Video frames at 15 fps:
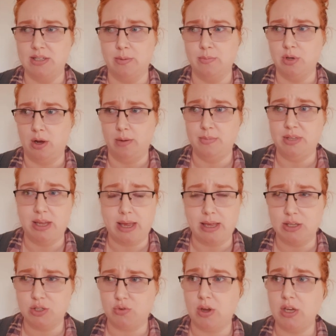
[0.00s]
Sometimes they
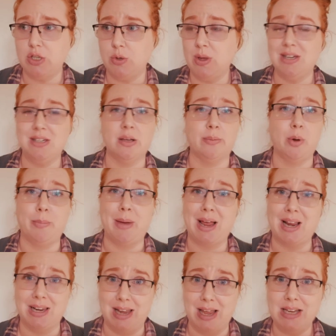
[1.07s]
get straight to it and double
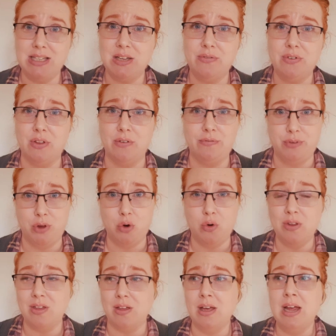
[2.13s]
back later for the
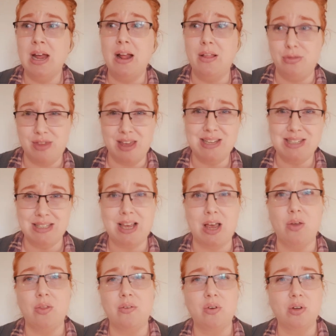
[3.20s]
fury that this is
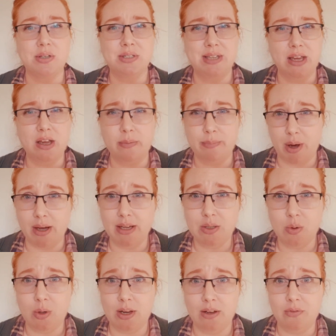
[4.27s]
how they've got to say goodbye
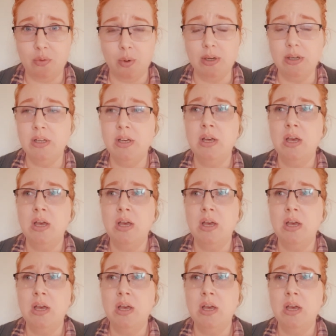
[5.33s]
to a loved one.